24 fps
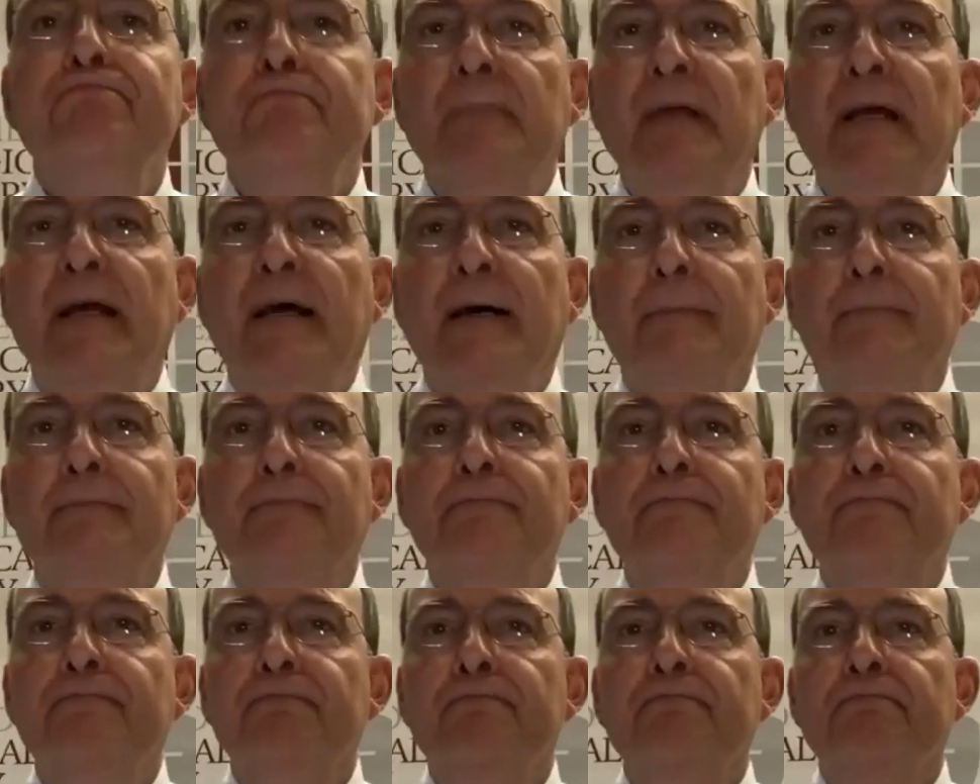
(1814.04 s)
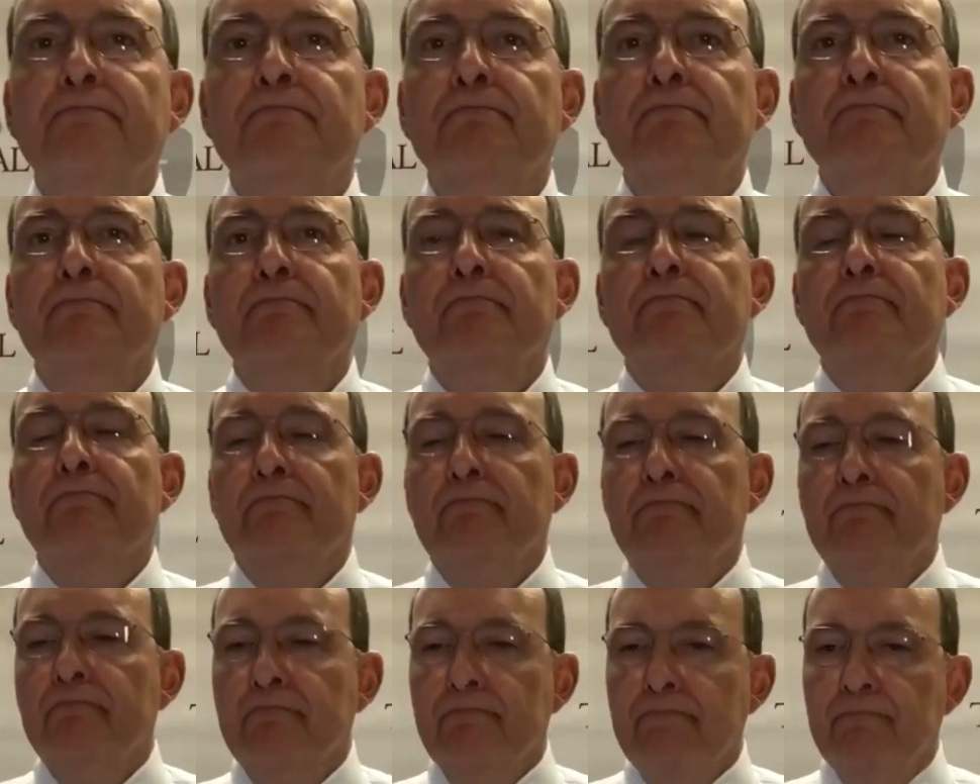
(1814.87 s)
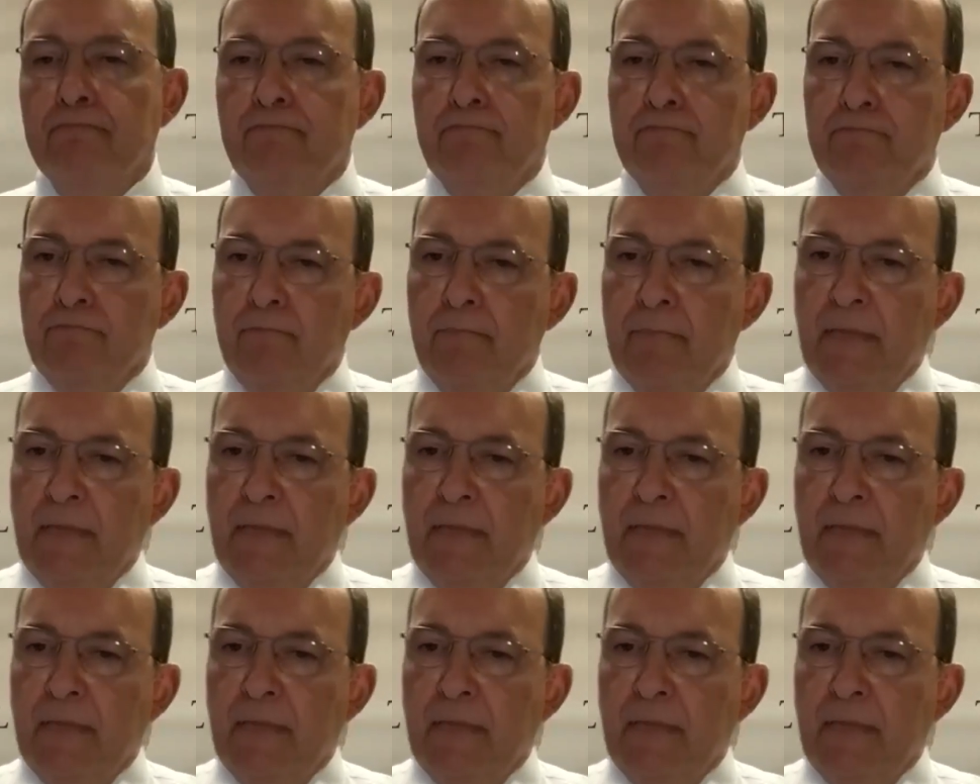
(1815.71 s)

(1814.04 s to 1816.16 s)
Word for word: Yeah. So, um, and